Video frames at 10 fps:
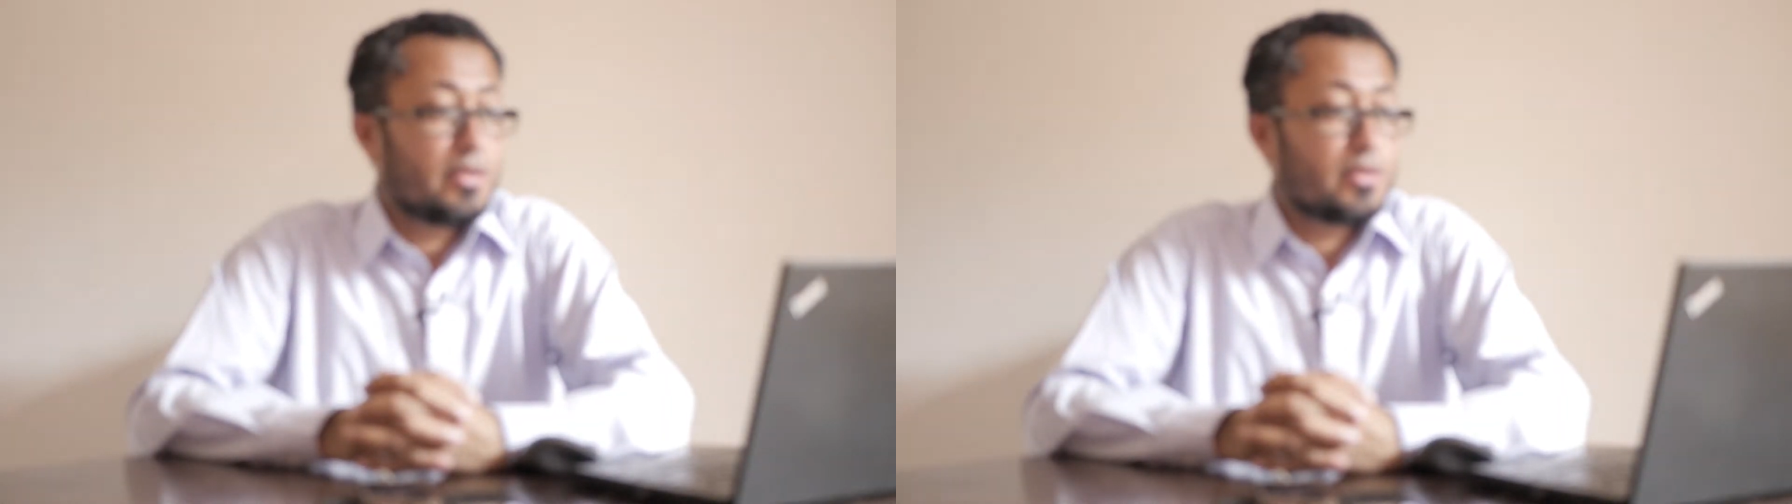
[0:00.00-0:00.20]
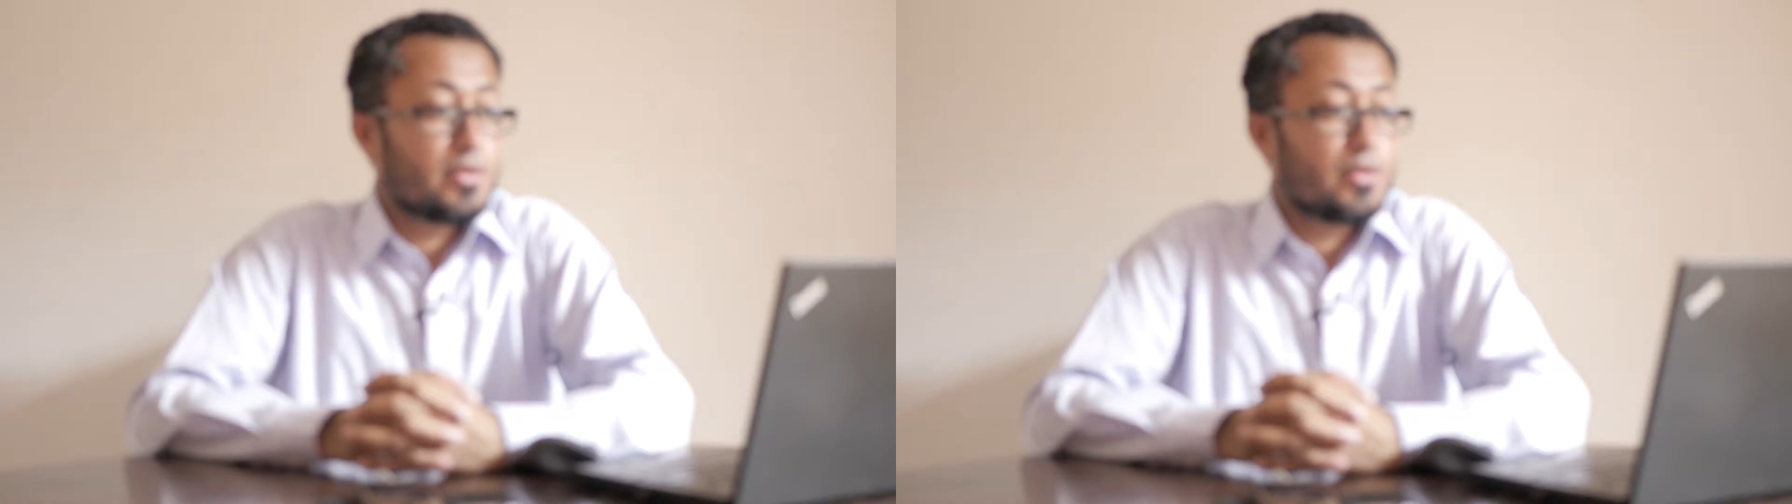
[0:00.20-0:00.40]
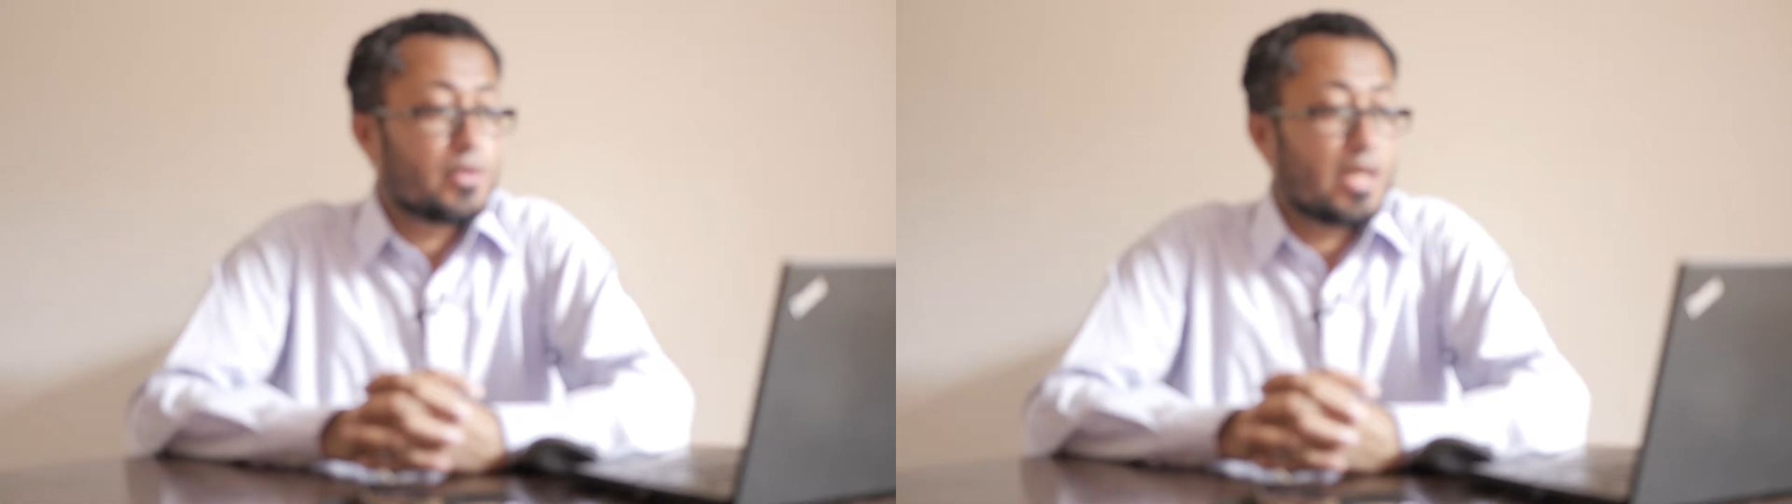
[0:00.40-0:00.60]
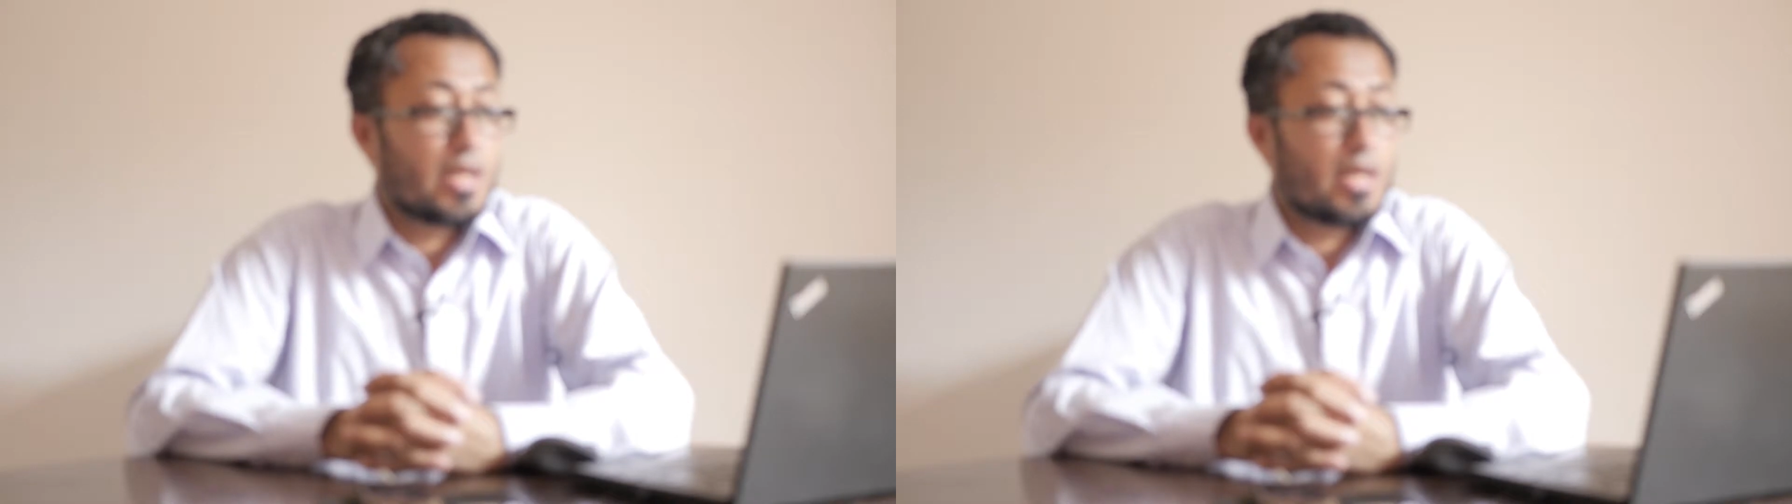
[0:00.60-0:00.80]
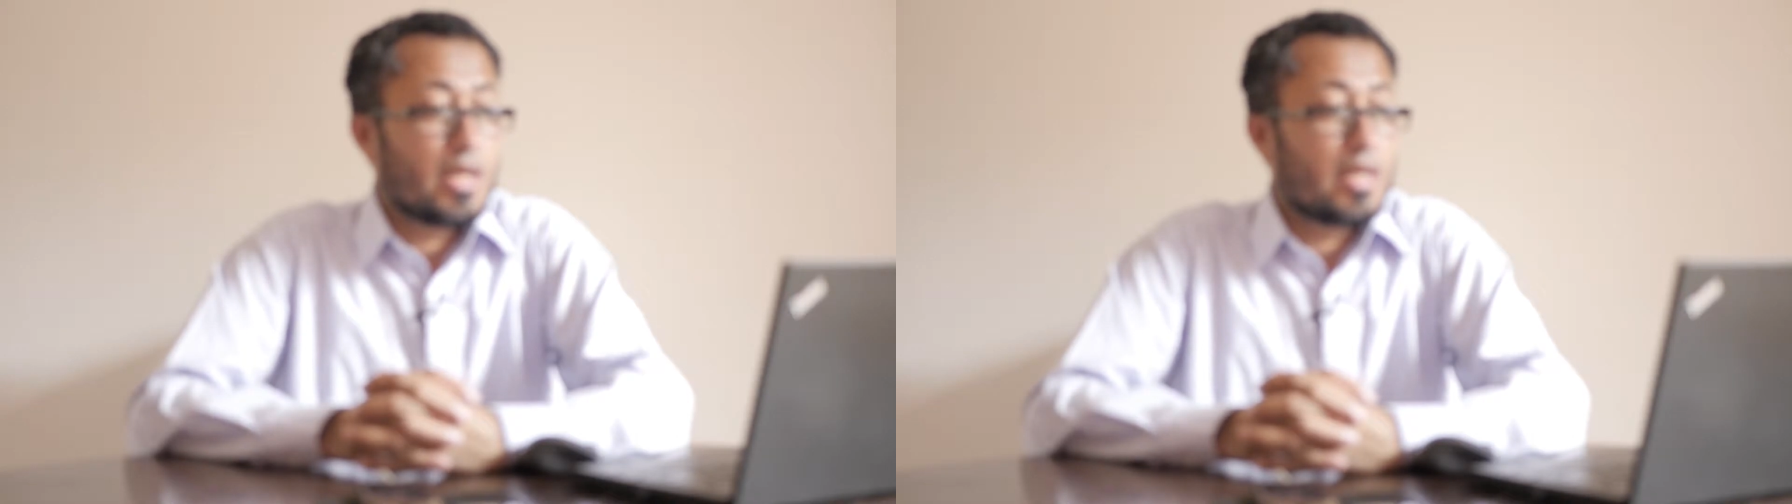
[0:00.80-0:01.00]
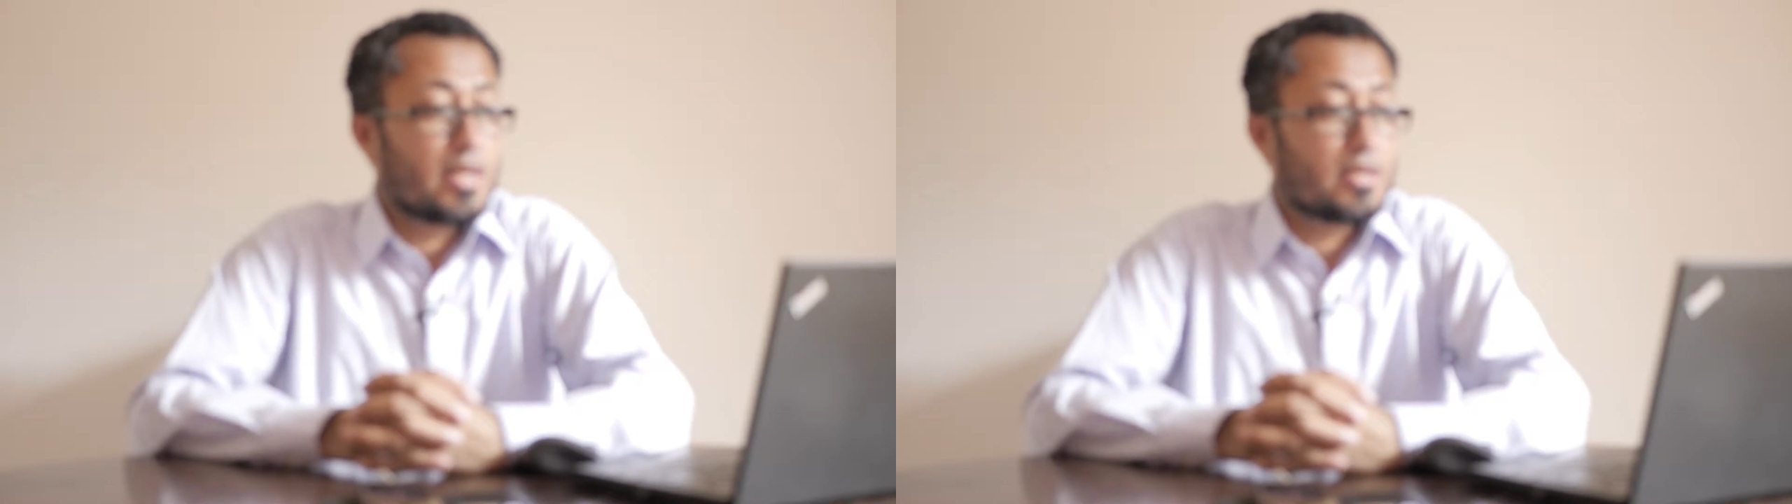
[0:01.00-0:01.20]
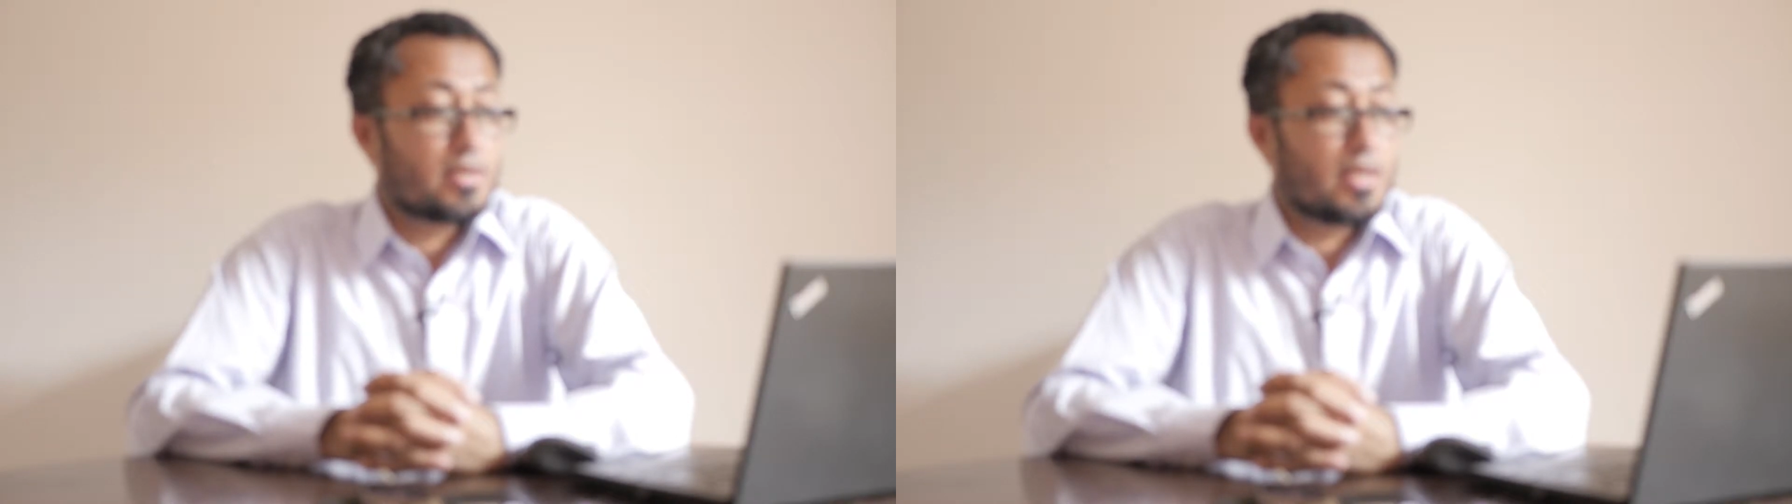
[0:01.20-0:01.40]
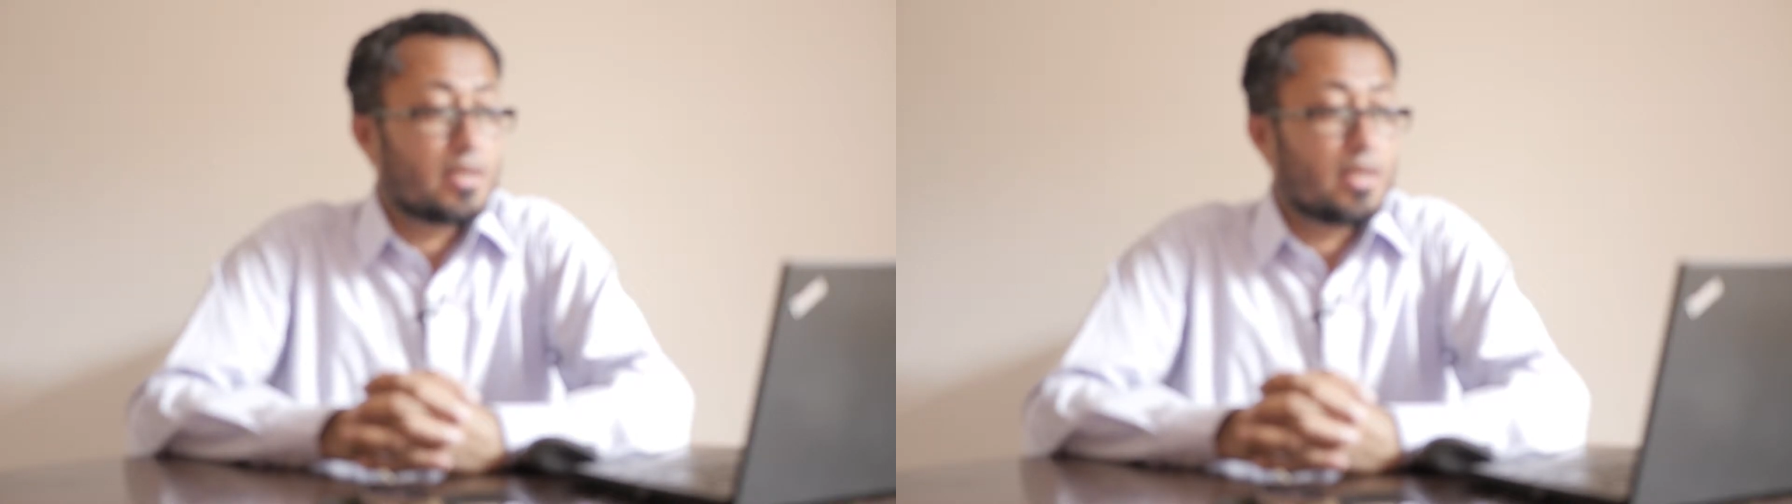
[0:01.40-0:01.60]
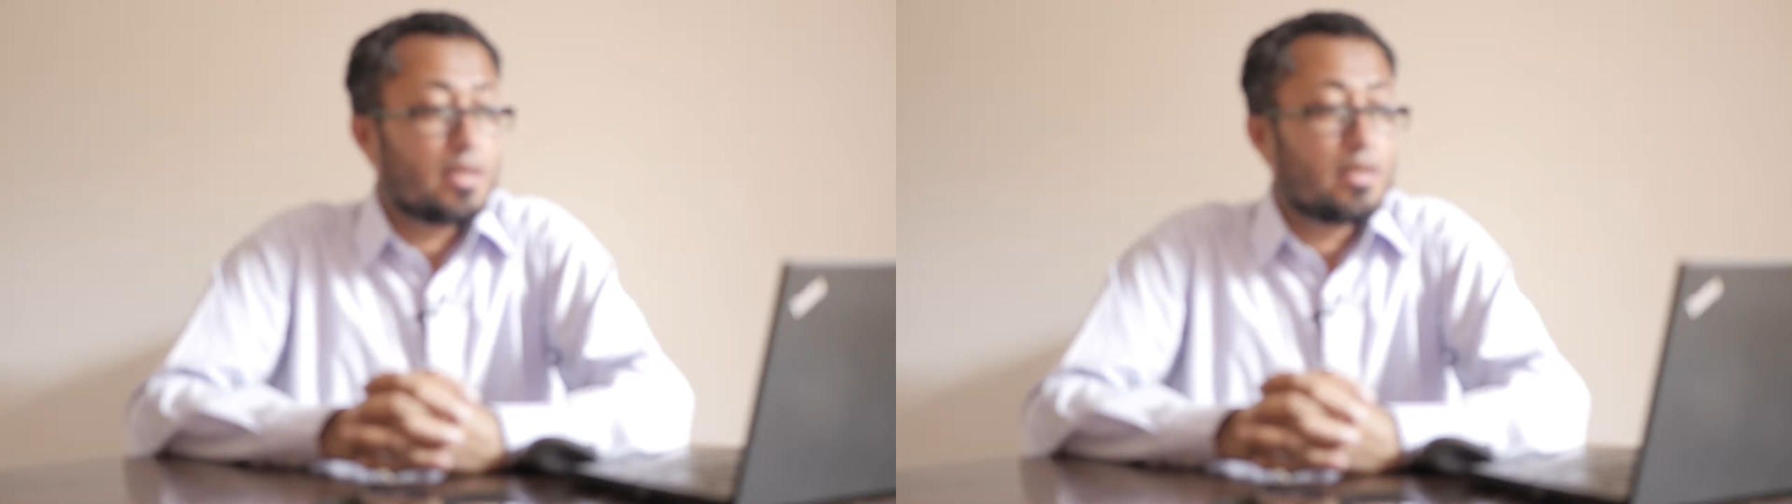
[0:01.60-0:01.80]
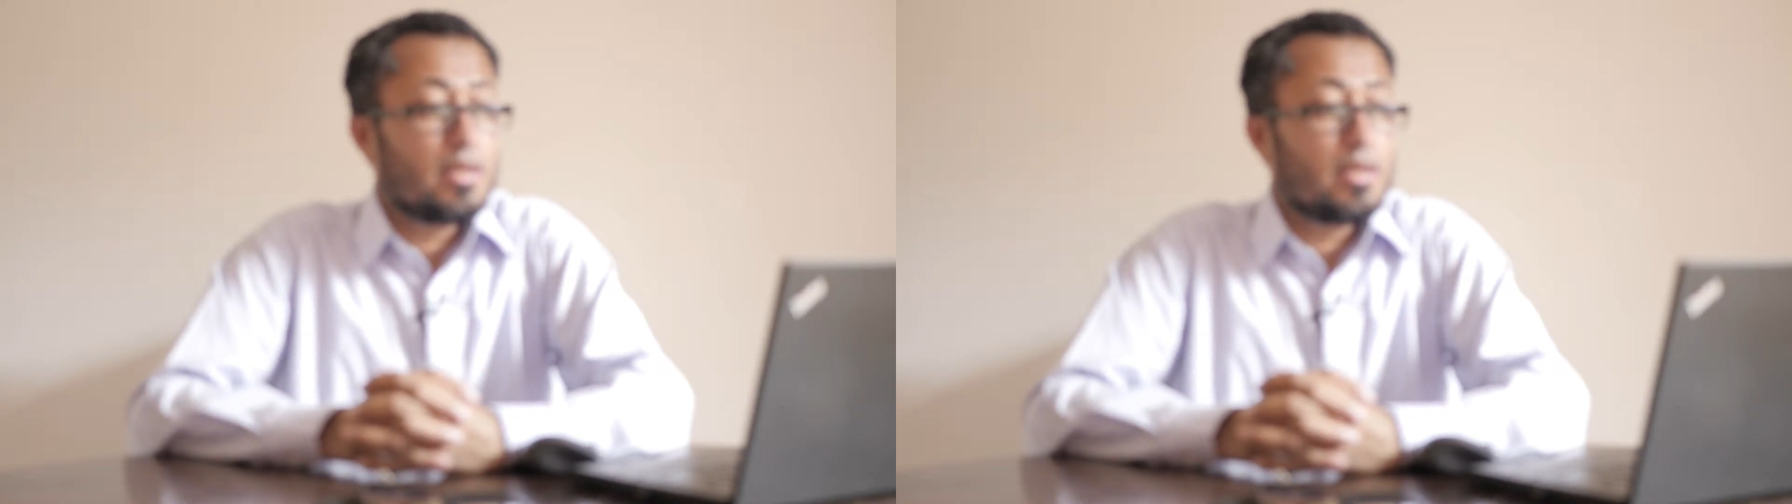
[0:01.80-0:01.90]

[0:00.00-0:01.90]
so you can understand that.